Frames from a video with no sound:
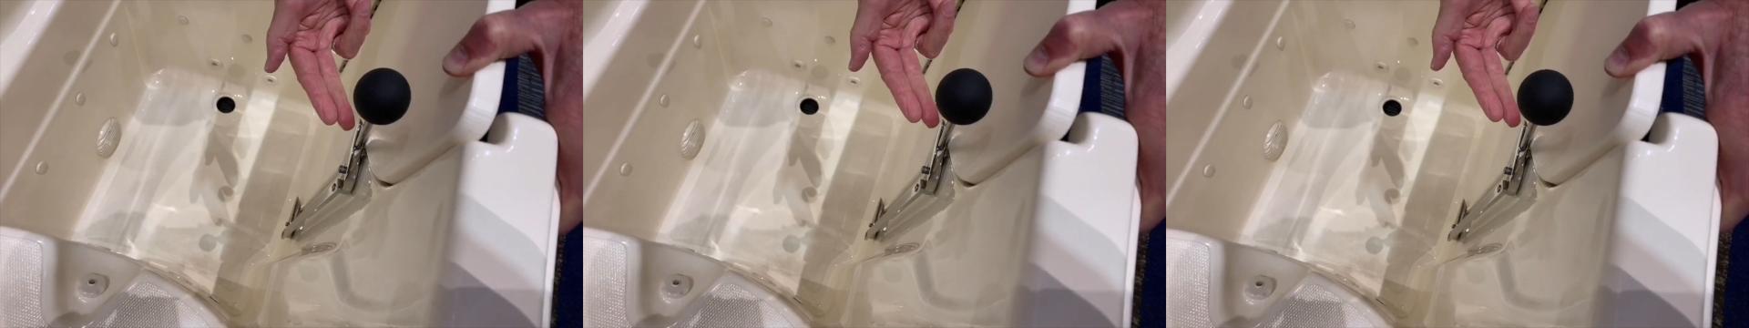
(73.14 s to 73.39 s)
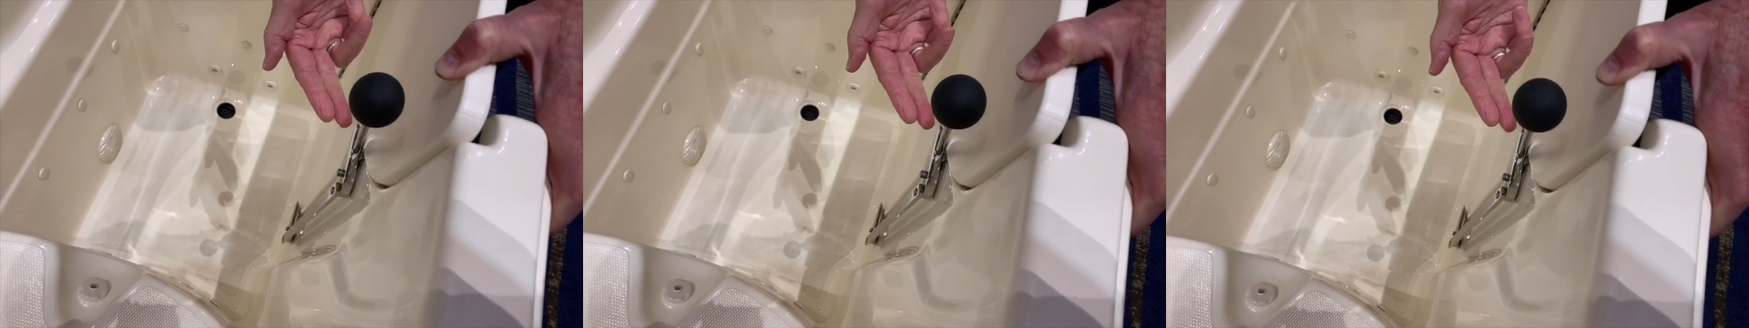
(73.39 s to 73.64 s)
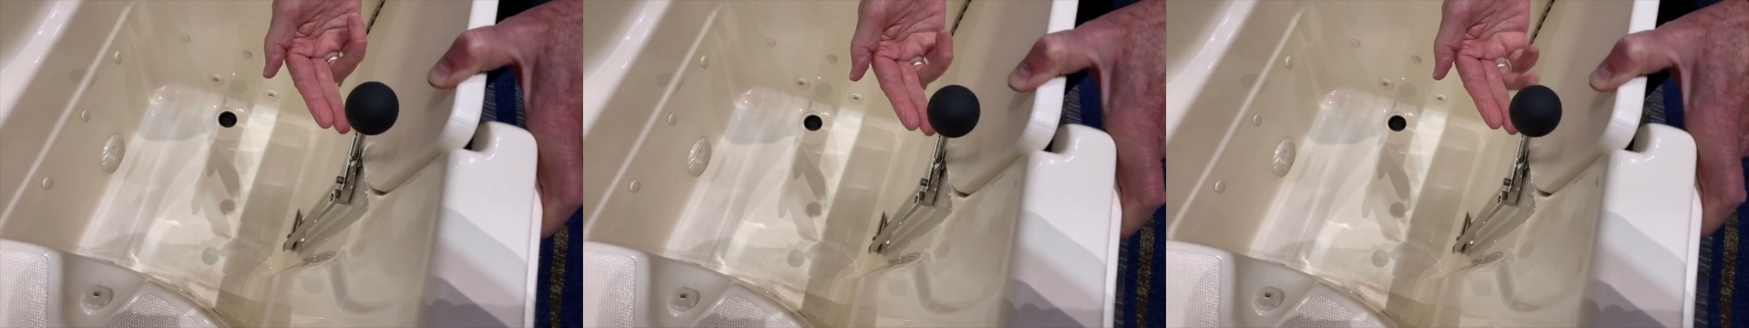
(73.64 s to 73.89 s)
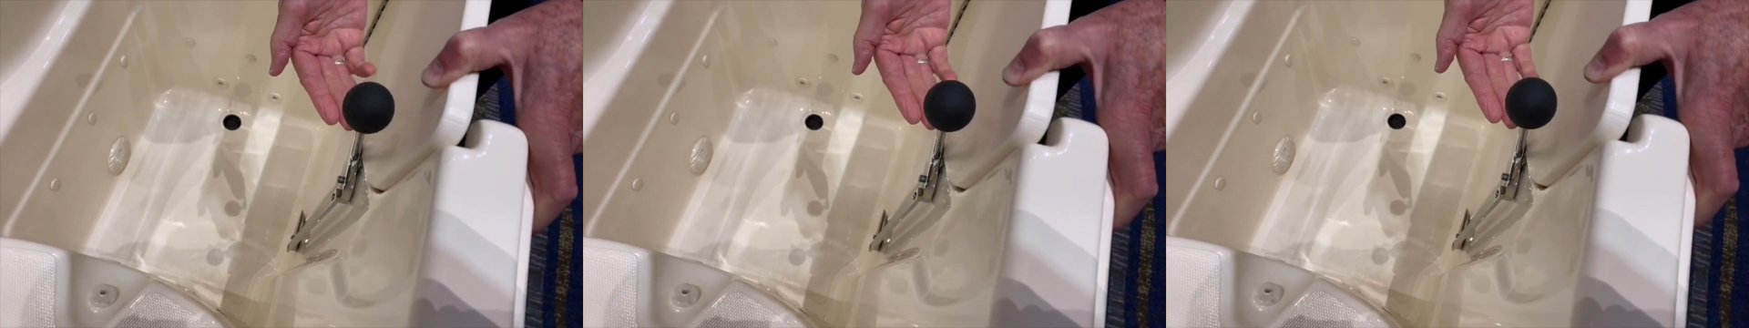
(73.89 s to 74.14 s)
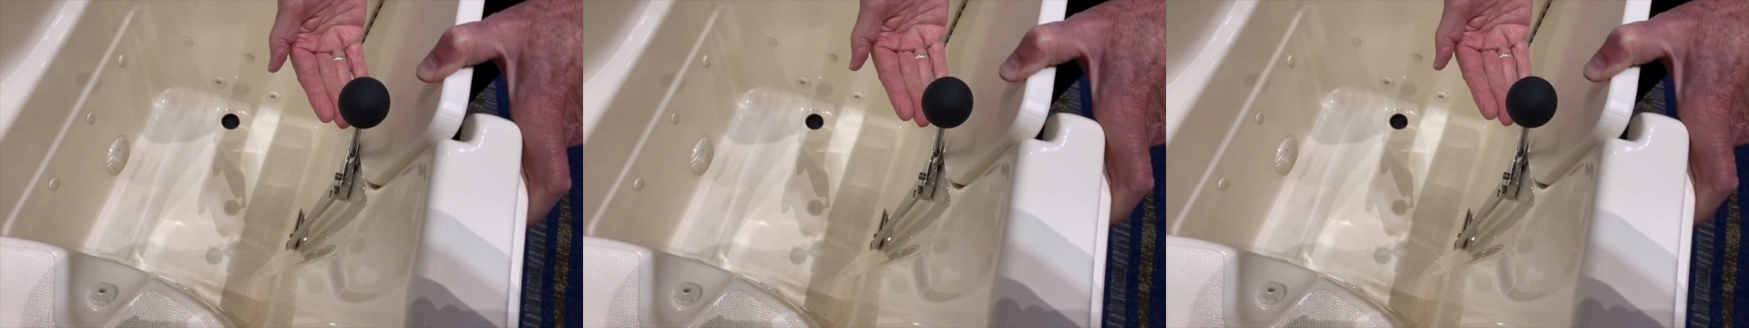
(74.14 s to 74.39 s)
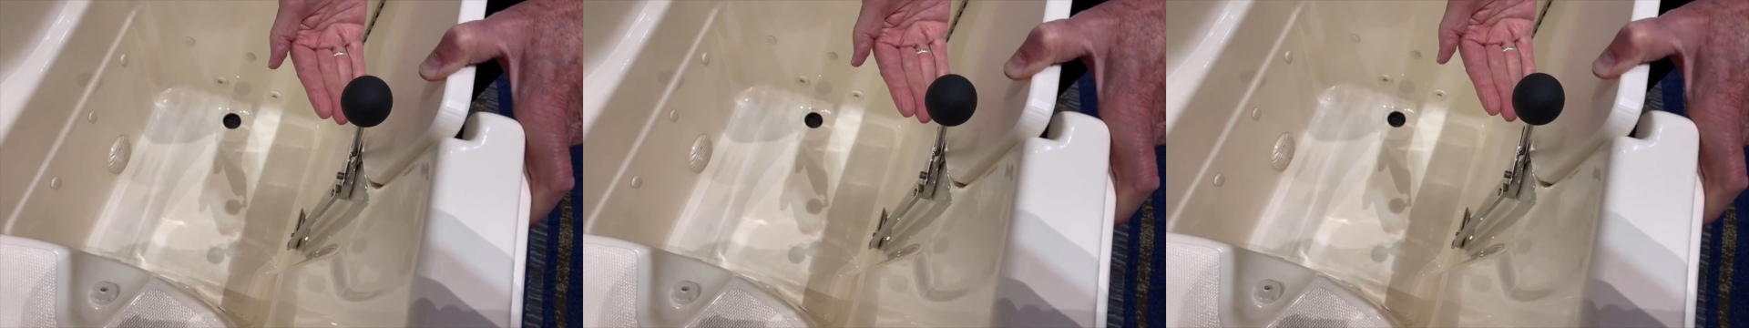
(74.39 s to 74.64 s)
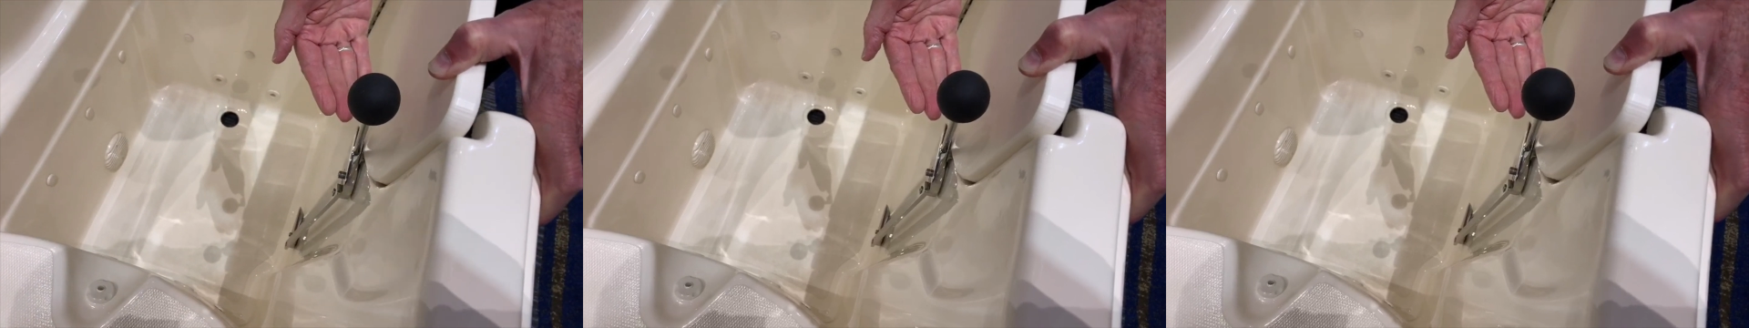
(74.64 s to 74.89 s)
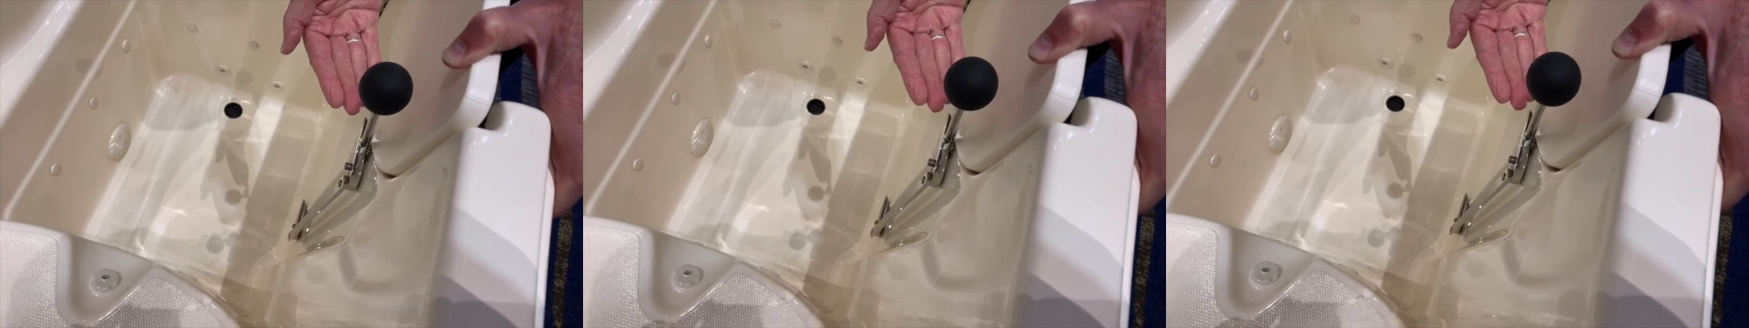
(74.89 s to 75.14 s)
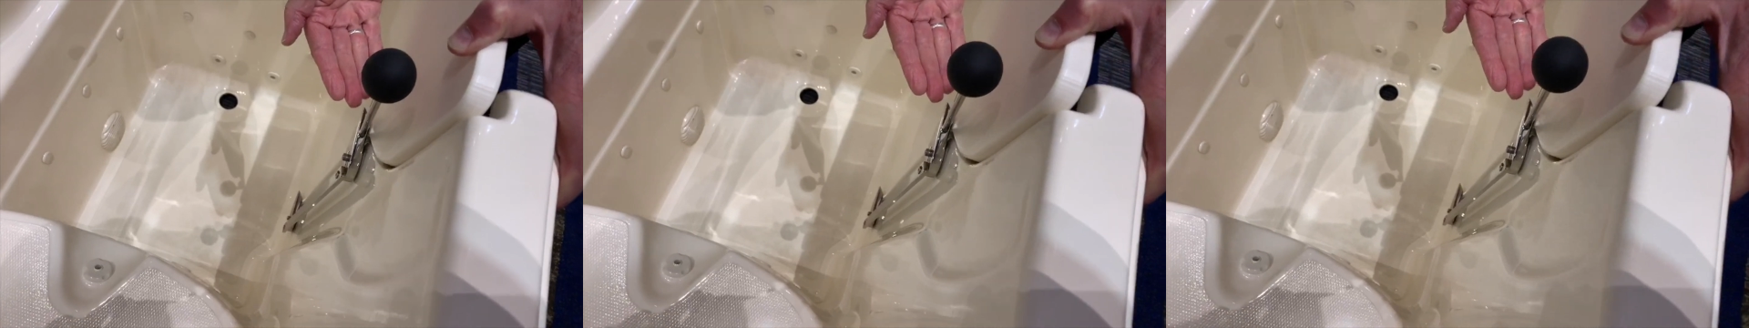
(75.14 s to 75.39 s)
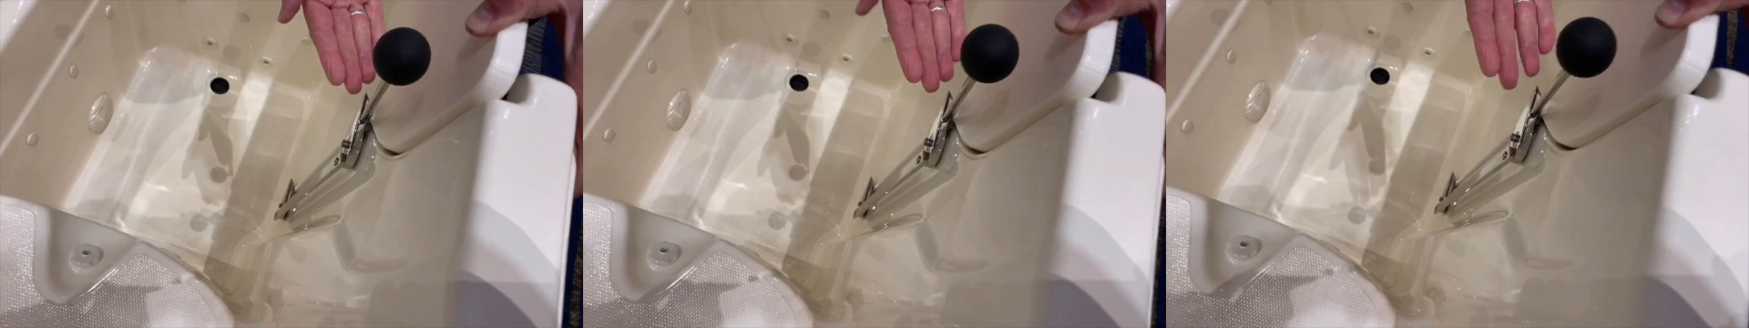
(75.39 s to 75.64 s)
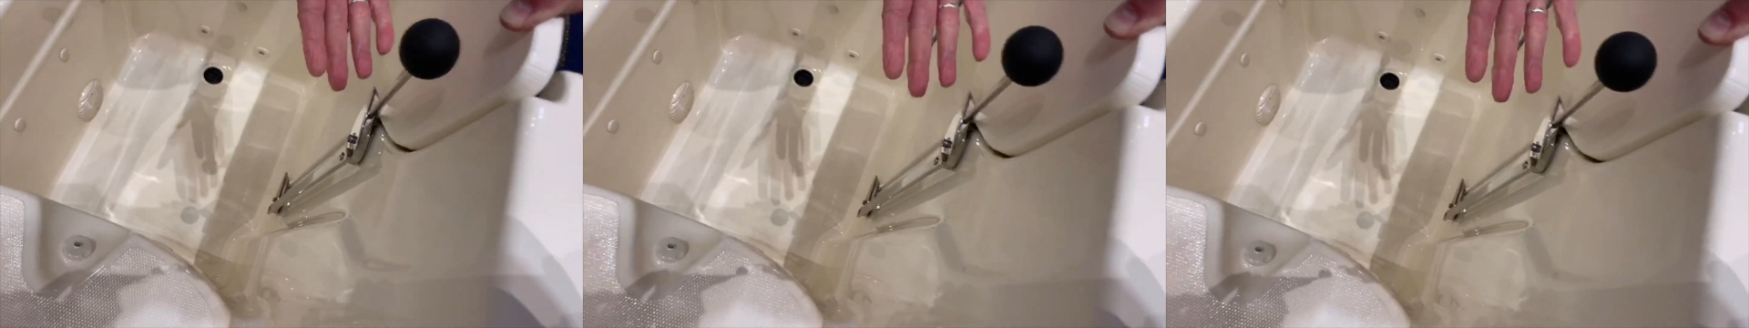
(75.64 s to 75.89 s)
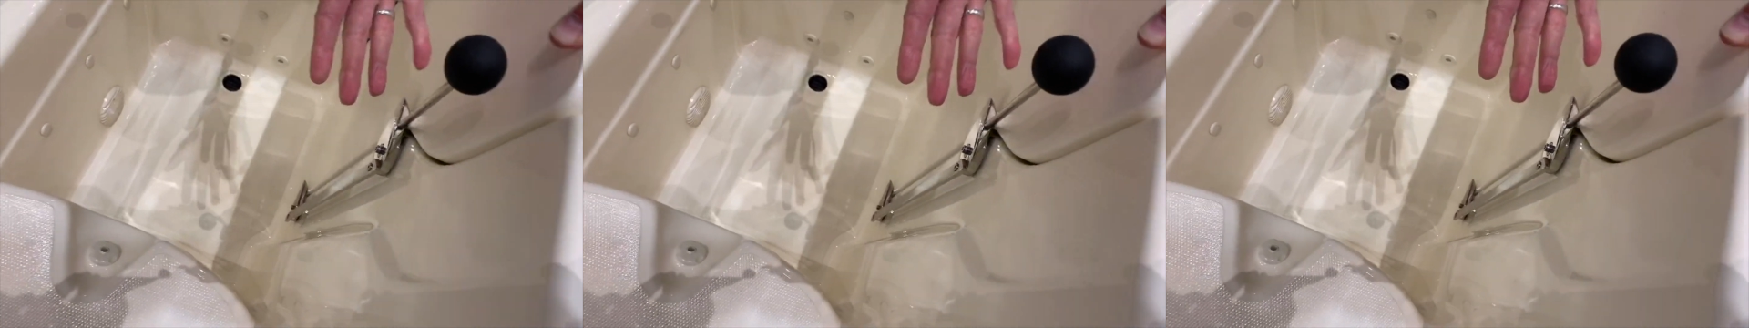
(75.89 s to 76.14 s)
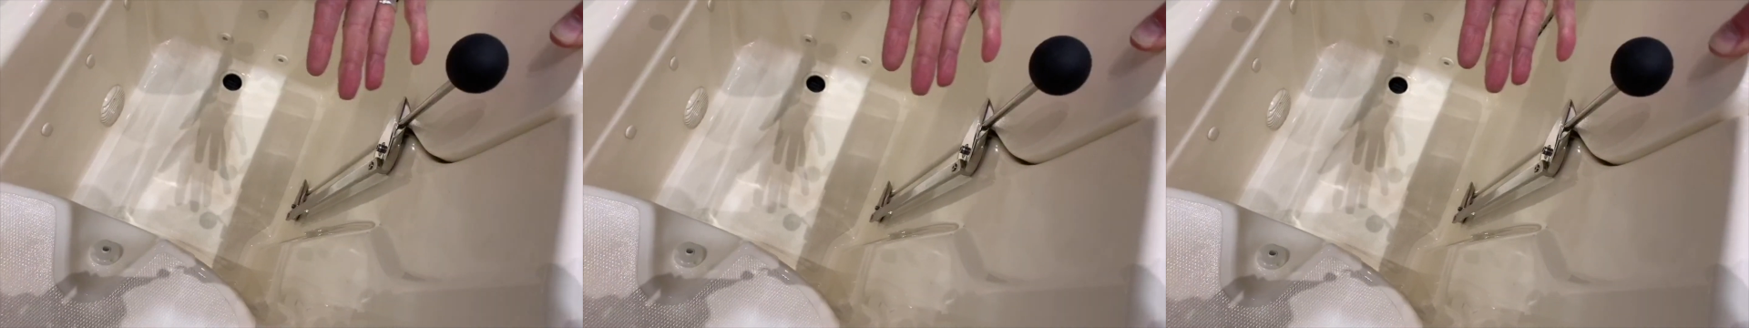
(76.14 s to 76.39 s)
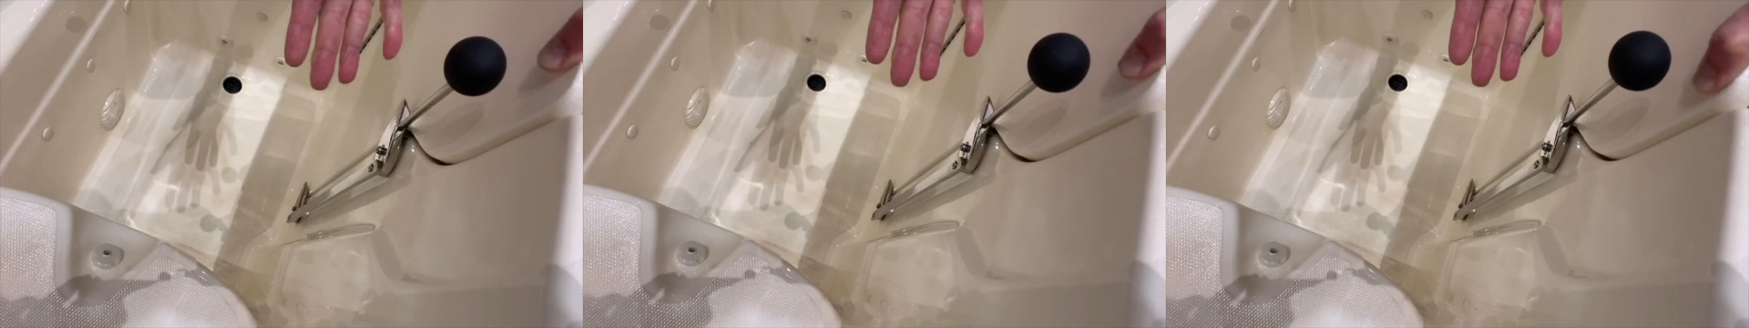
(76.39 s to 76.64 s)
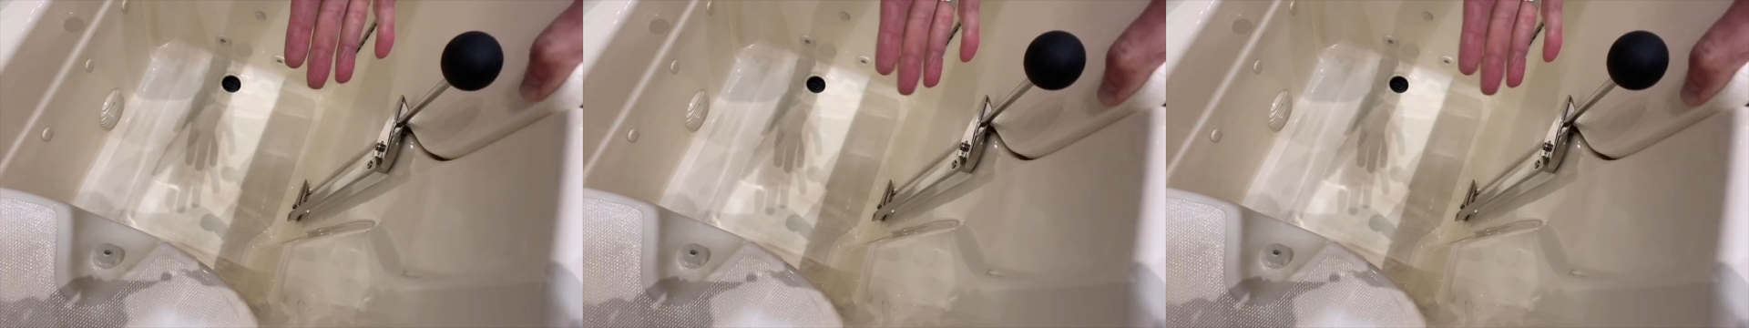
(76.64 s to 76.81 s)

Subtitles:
No face is visible, so there are no lips to read.